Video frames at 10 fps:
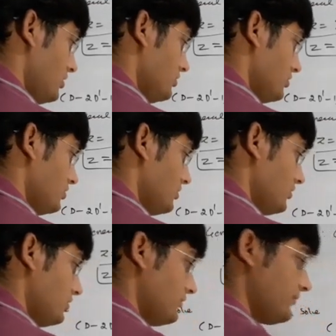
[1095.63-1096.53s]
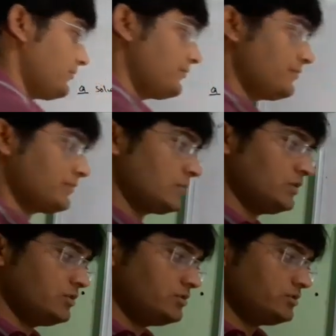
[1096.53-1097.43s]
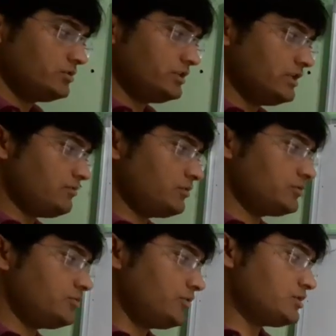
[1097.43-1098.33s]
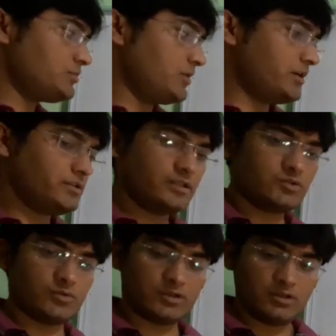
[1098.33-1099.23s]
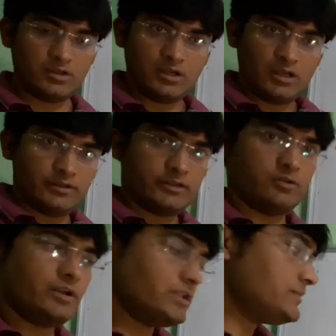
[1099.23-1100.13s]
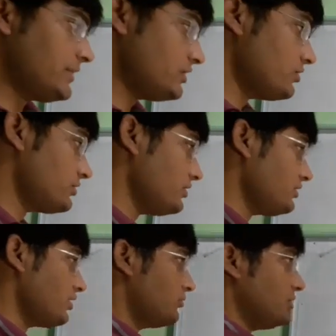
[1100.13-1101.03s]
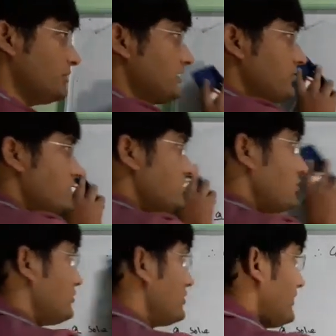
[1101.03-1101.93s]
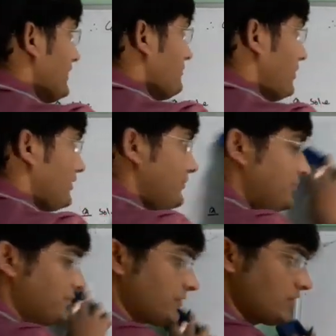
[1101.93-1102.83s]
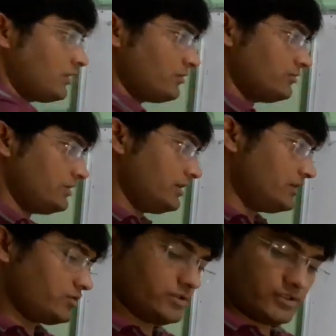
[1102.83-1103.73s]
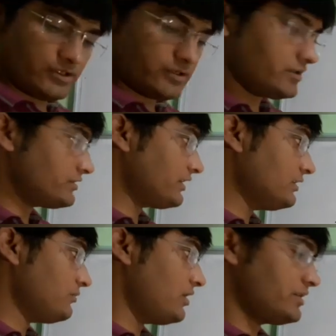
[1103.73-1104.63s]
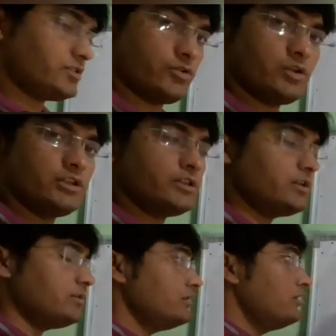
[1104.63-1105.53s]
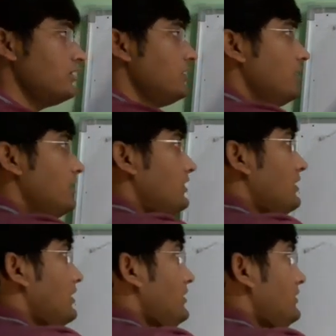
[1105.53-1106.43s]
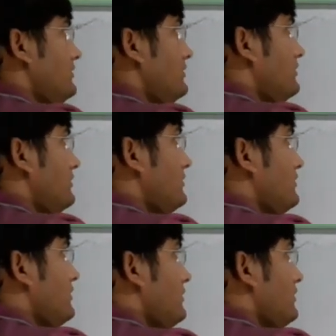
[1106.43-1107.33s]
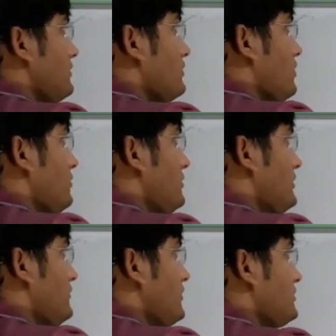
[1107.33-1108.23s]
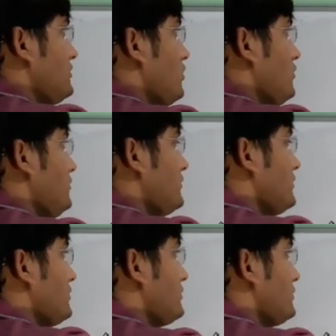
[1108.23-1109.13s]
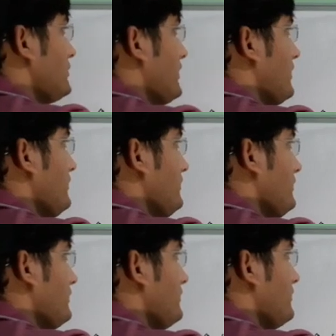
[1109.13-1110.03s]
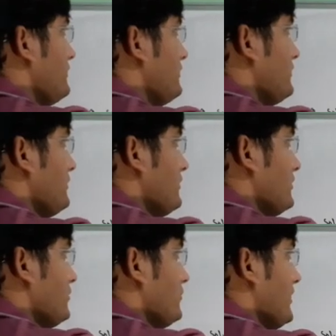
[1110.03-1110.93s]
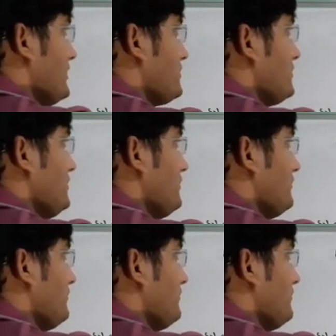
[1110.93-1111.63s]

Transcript: So the CF of the first part is this one. Now let us find out the complementary function of the second part. Now here you can see that the second part is nonlinear. Let complementary function of second factor